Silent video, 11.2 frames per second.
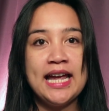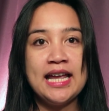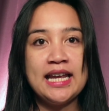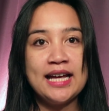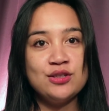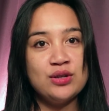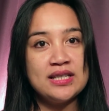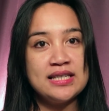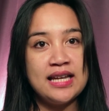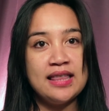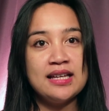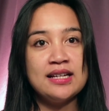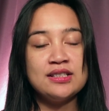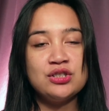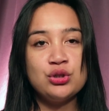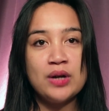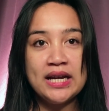and I had to attend
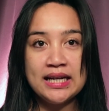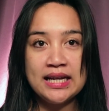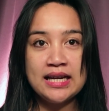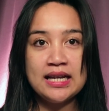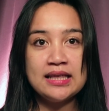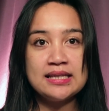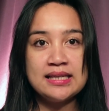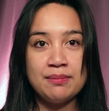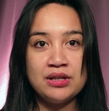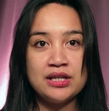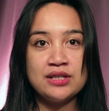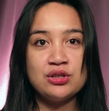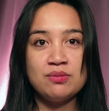the training, the seminar,